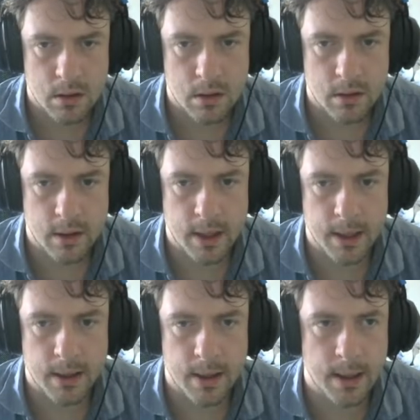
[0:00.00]
Okay,
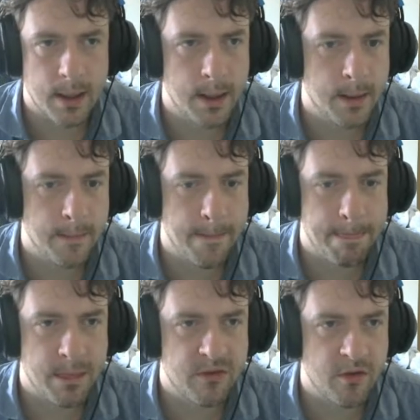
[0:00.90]

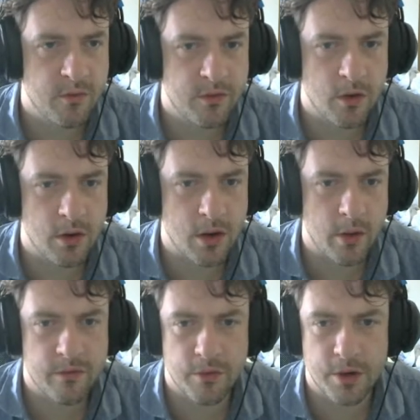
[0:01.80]
so if we've got going
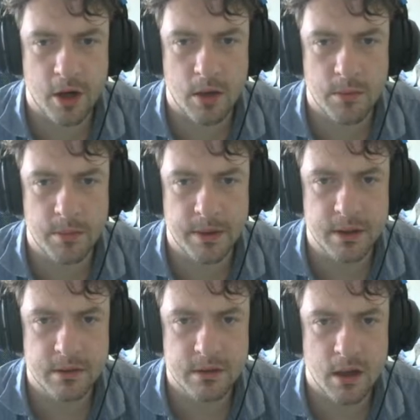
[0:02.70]
for an armor
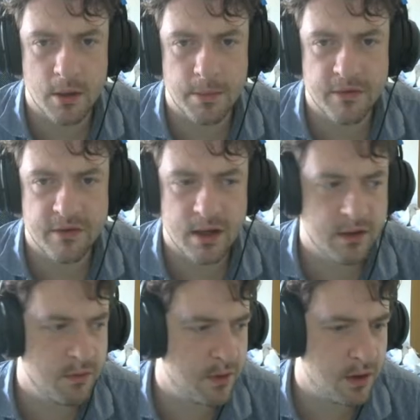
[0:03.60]
build, buffs allies
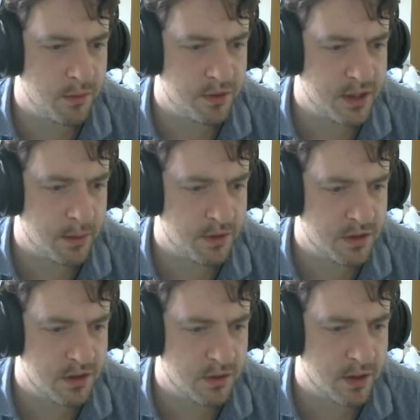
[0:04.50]
with armor and damage, that's not